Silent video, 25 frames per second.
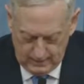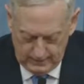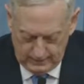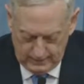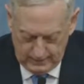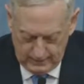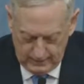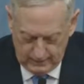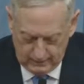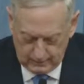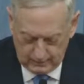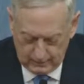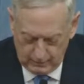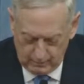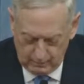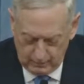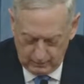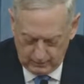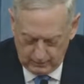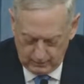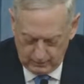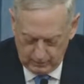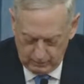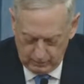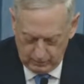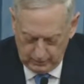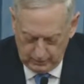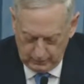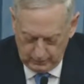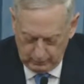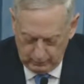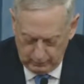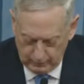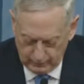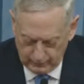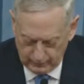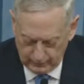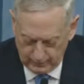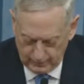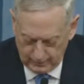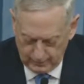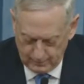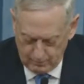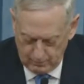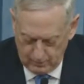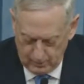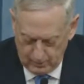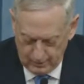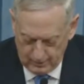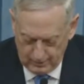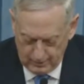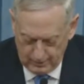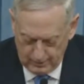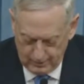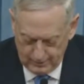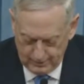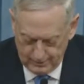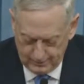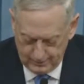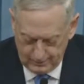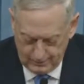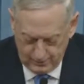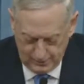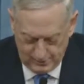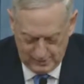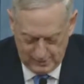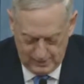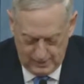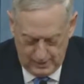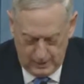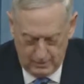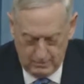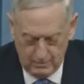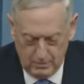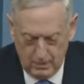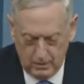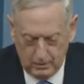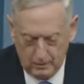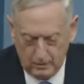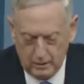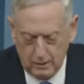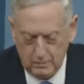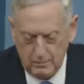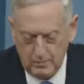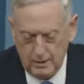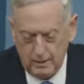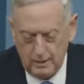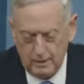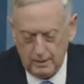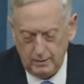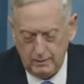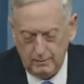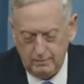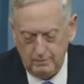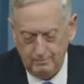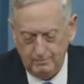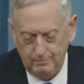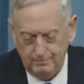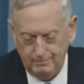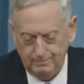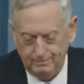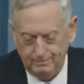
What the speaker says: and the inexplicably ruthless murders the regime had committed.